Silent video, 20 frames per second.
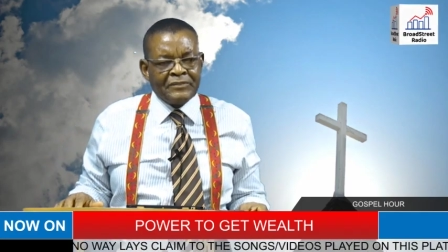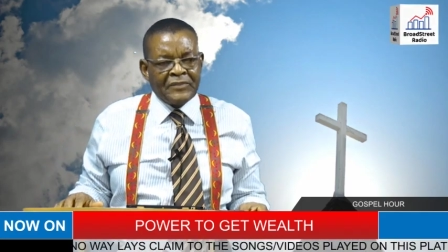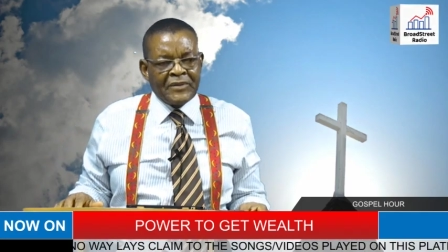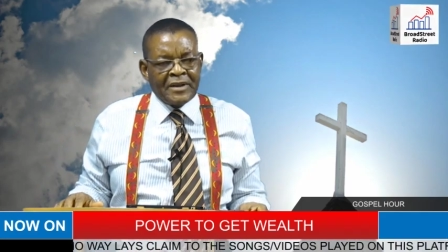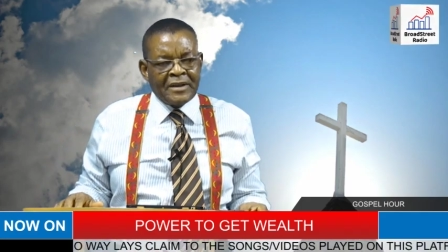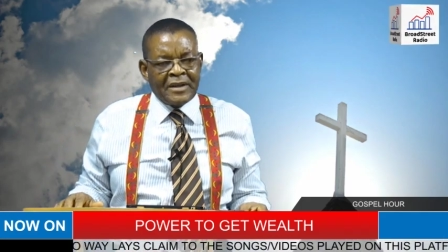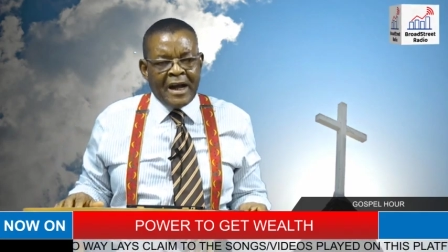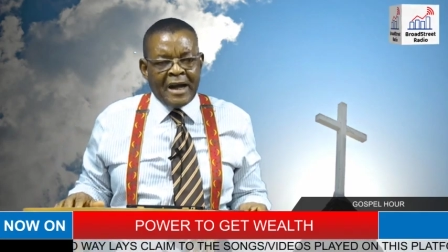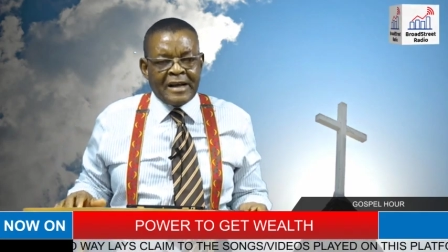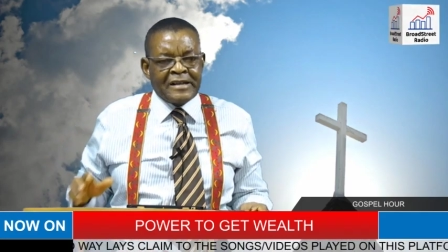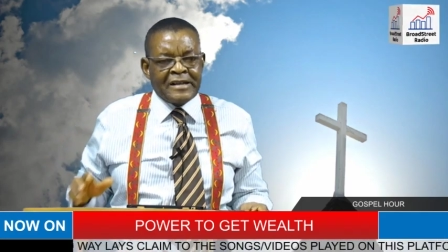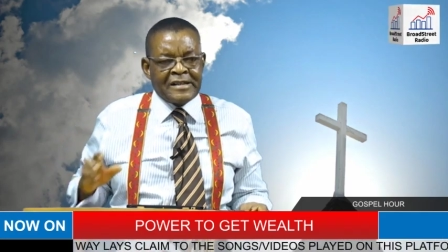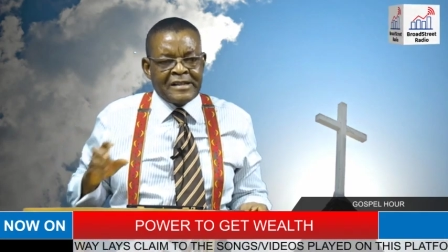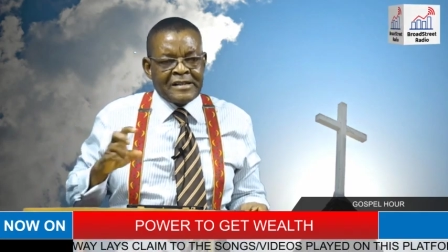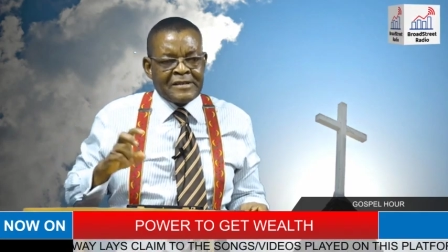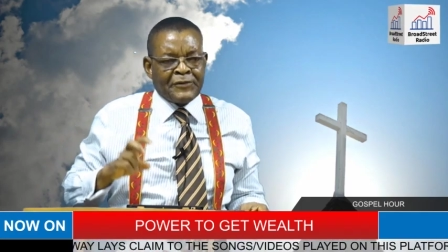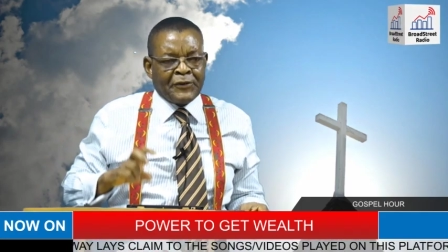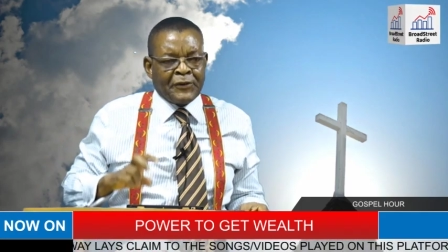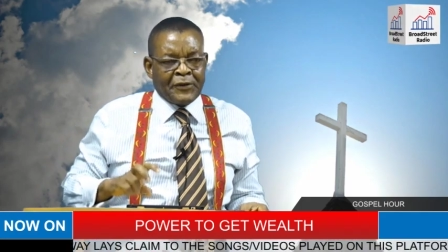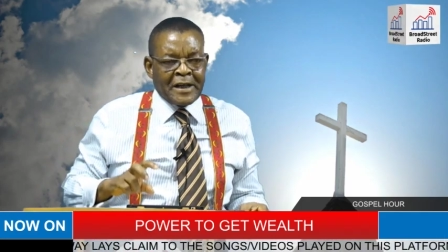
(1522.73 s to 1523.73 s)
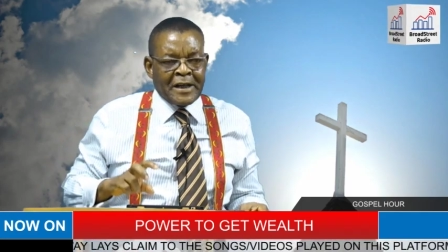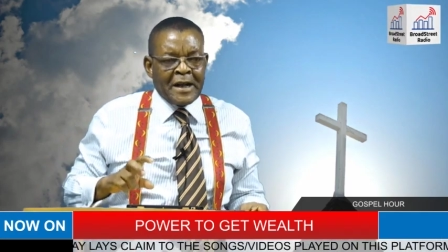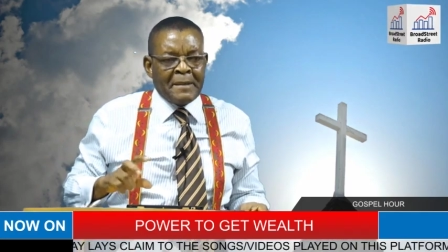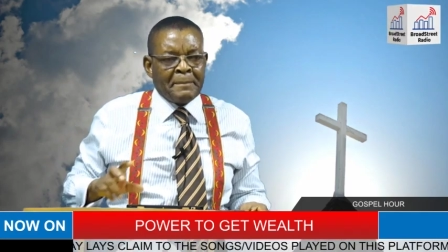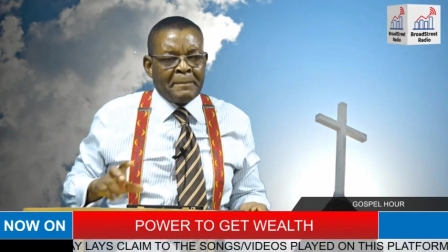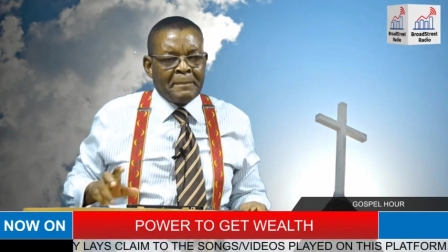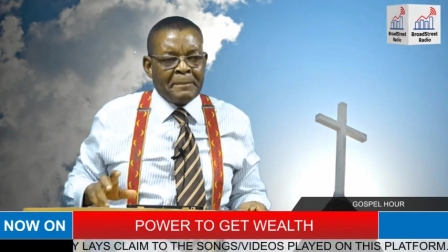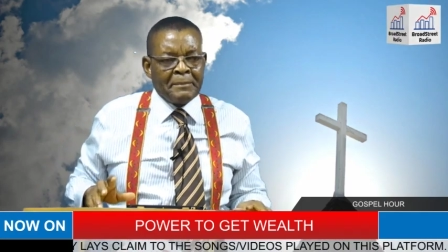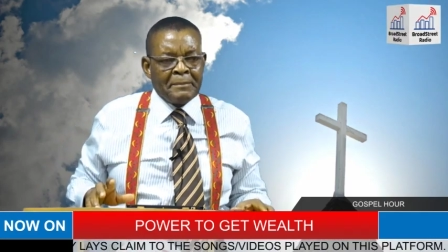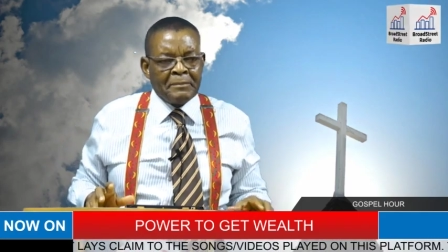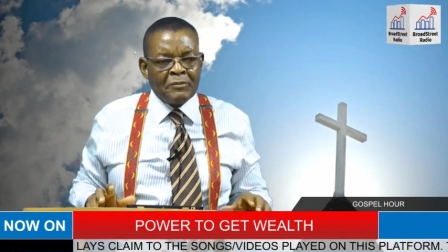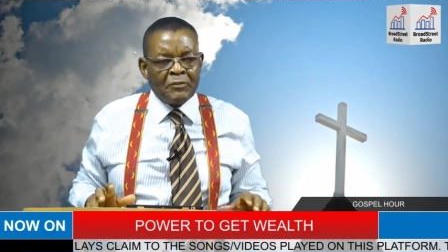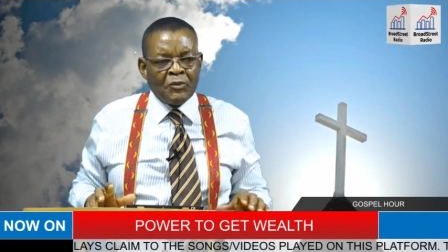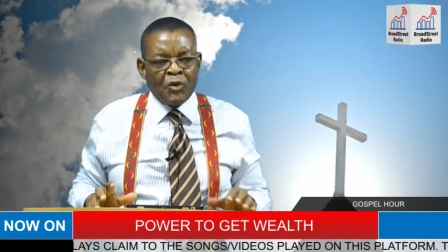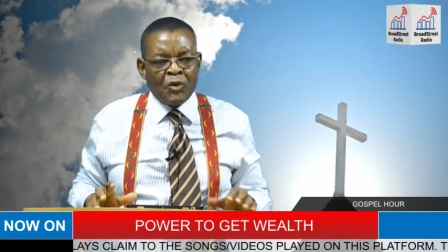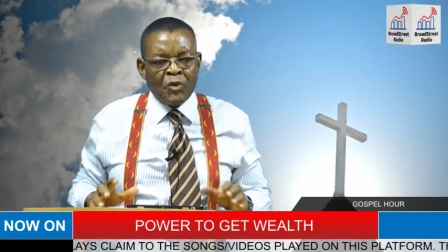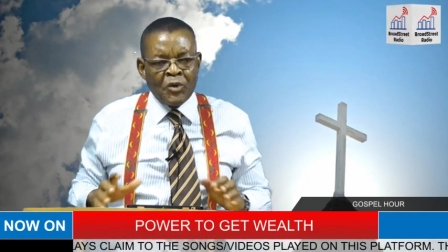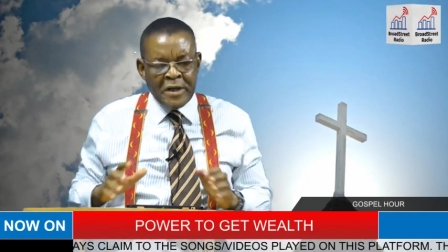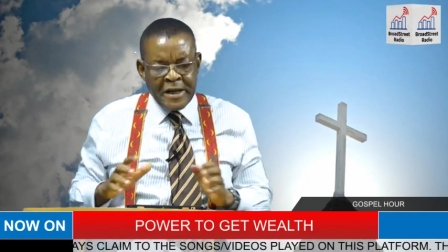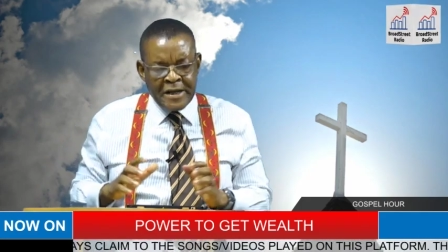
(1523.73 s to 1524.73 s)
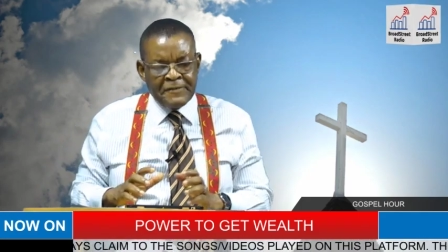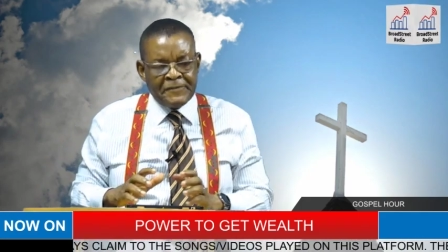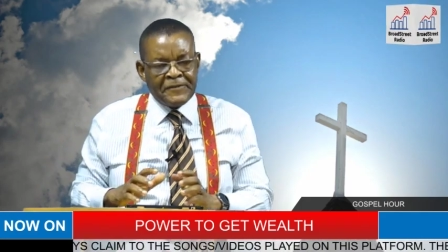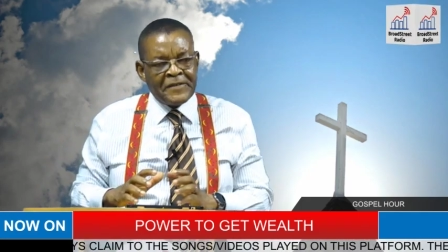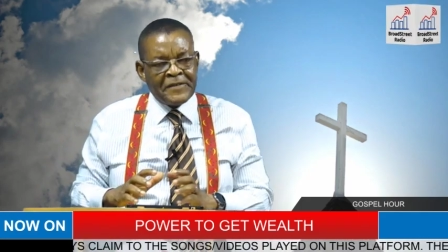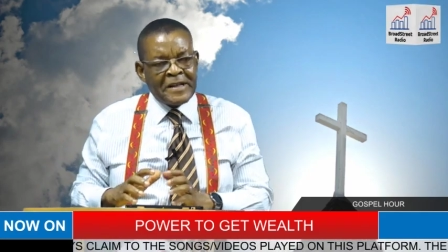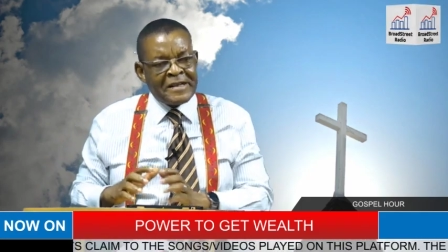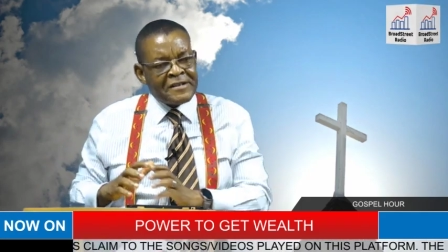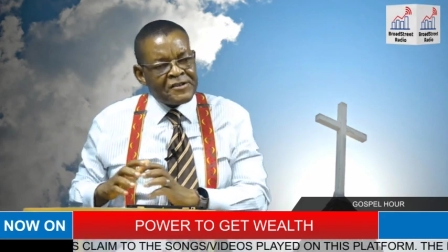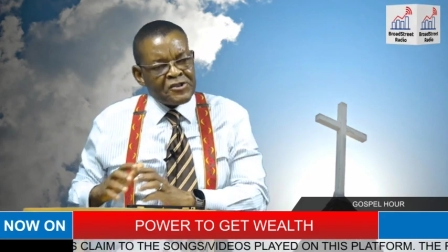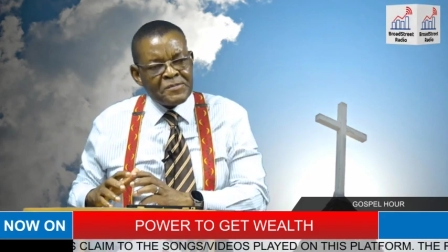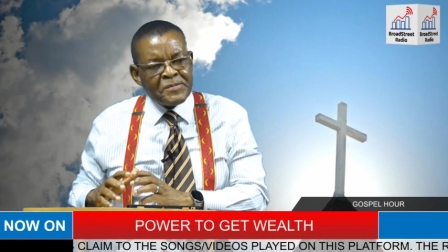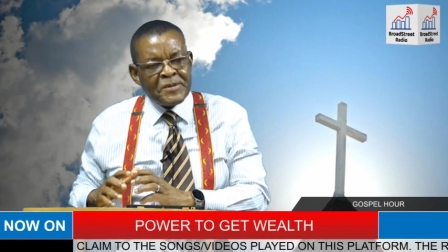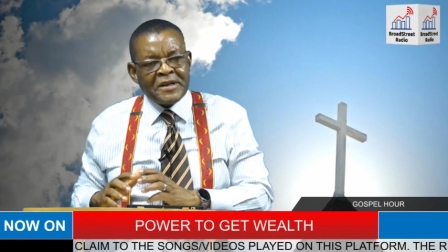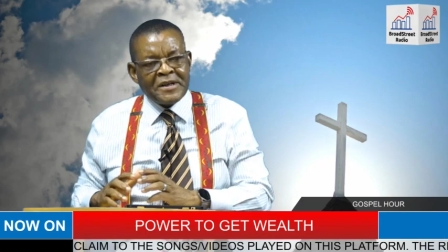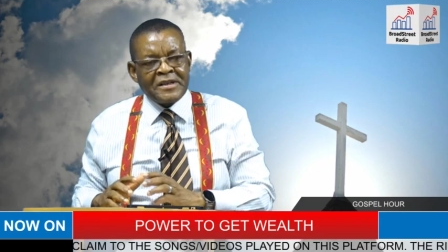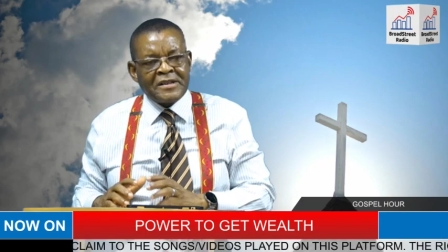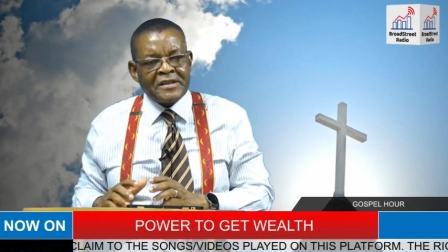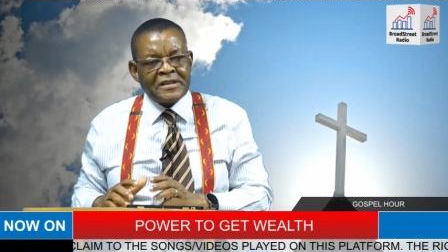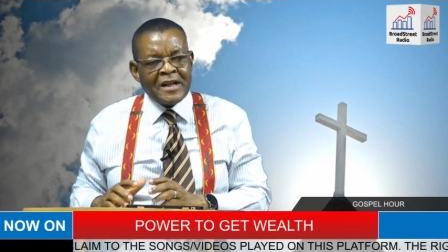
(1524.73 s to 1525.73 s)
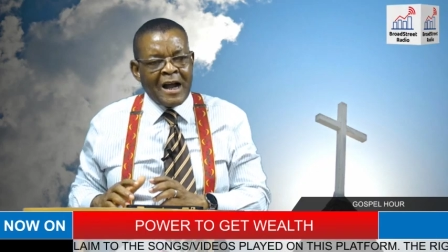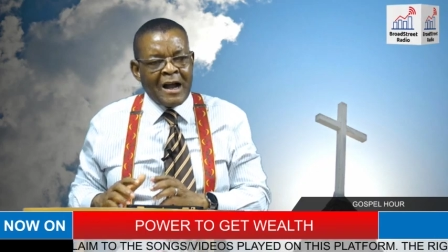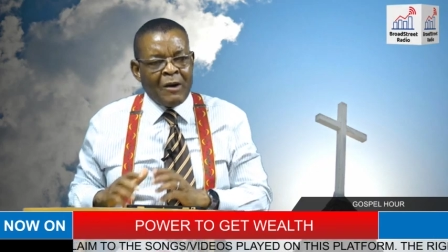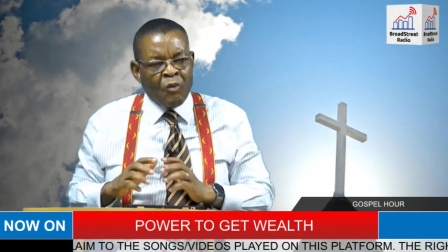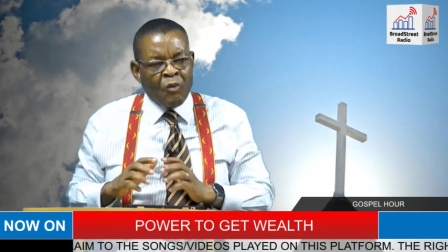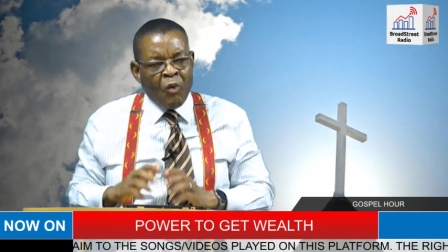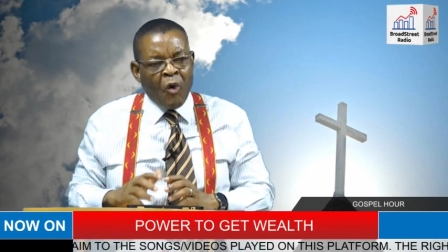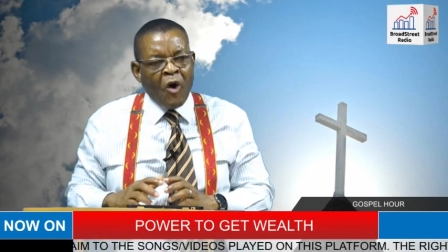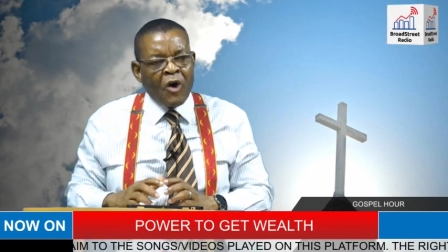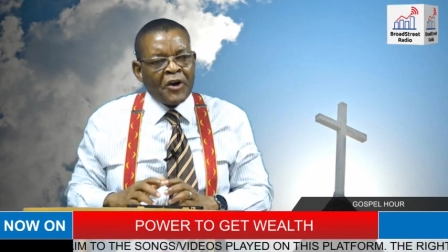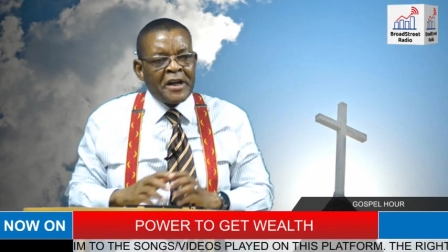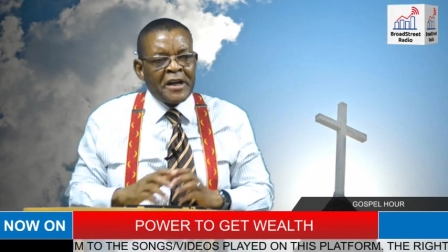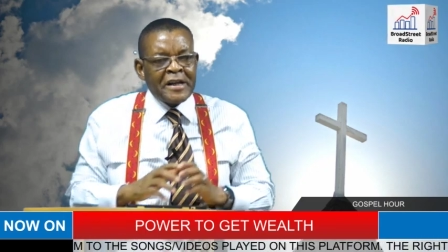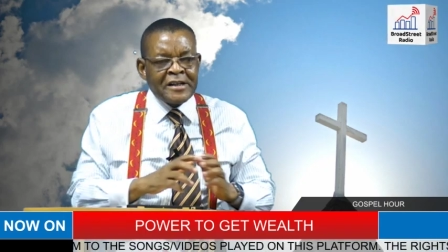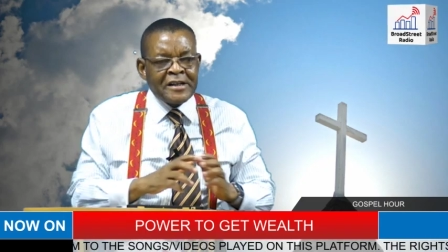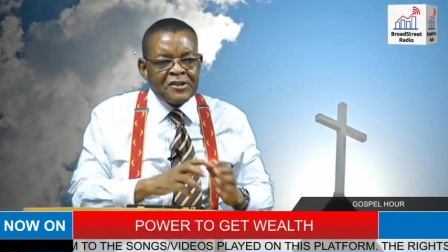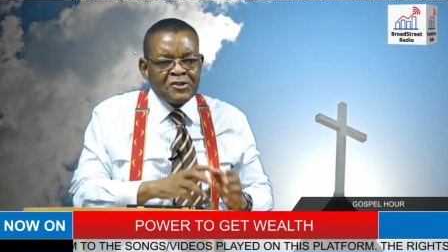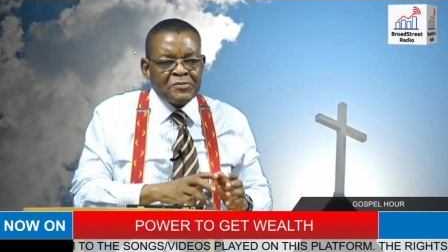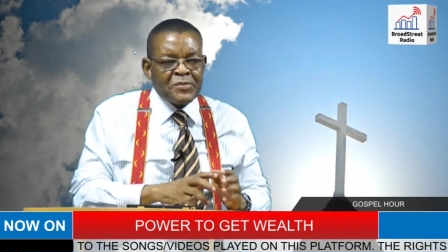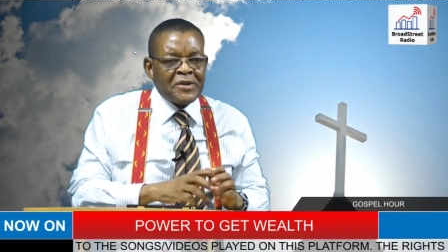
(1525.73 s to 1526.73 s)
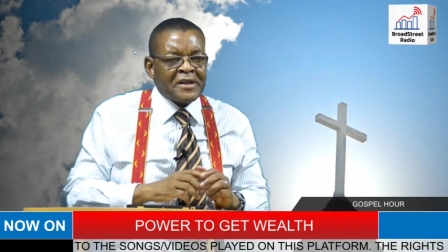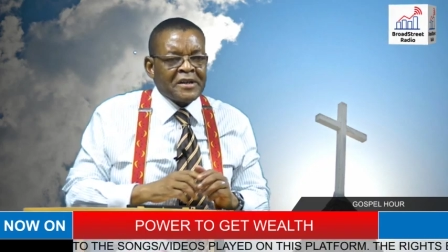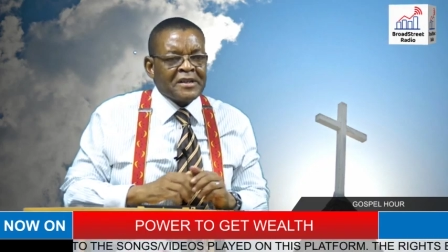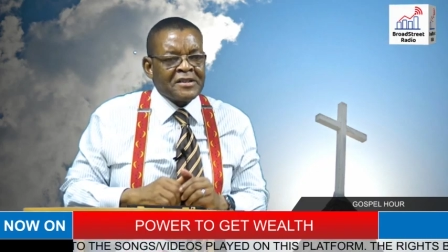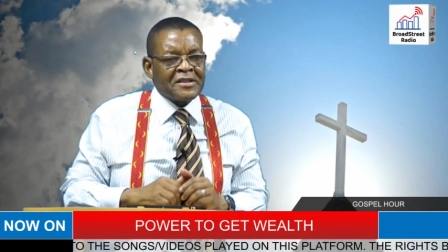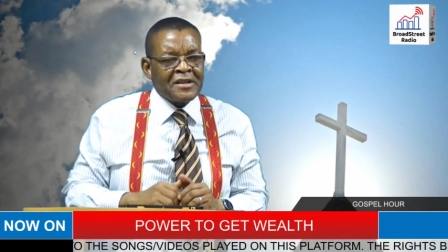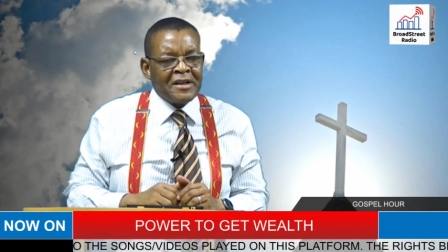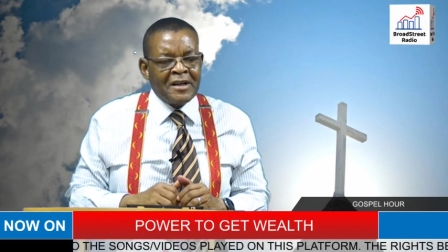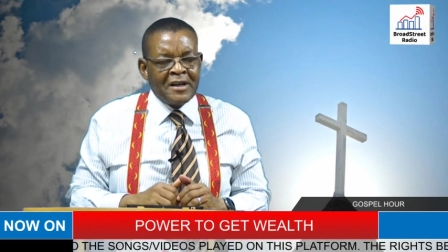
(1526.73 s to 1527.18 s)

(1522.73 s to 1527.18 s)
And it is for them who live in the Spirit and walk in the Spirit.